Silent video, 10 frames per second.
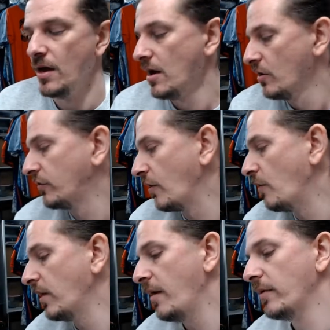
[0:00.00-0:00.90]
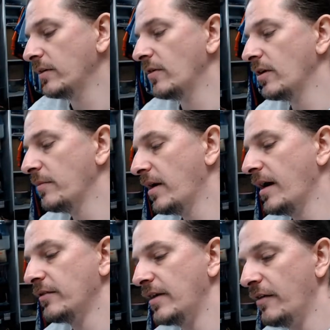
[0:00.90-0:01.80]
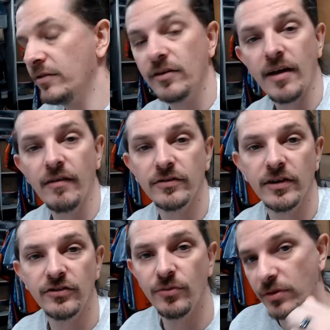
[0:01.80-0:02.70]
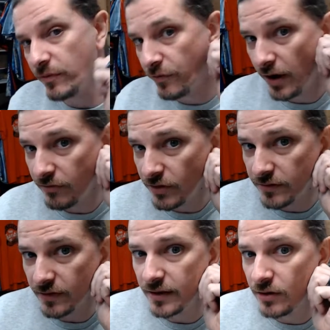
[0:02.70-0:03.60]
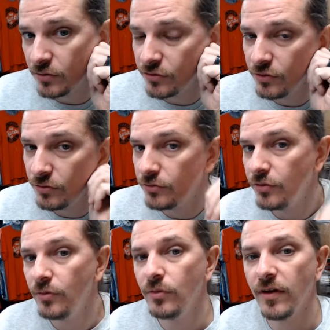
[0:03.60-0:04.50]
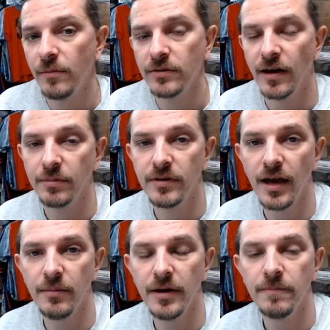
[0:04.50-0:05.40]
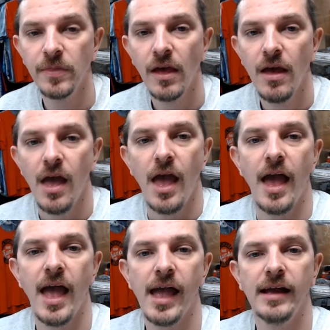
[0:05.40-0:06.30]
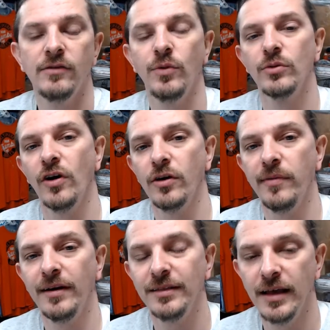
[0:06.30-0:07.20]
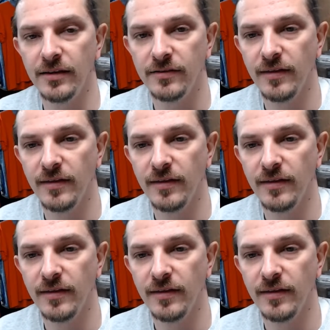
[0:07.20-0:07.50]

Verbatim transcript: So what I want to talk about, I was having this conversation with a friend recently who's new to tabletop gaming, and we were talking about lists.